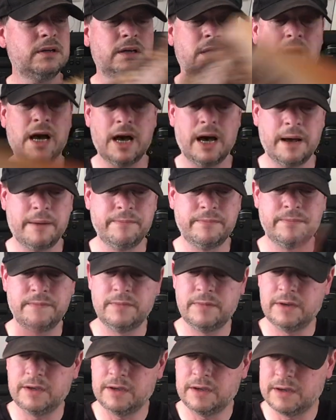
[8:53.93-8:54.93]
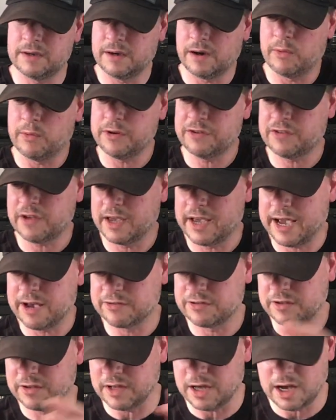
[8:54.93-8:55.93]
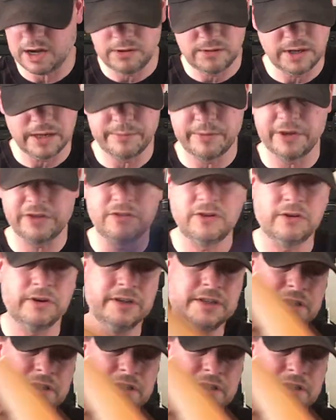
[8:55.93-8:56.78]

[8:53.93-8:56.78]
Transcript: I want to say Houses of the Holy, but it's not, is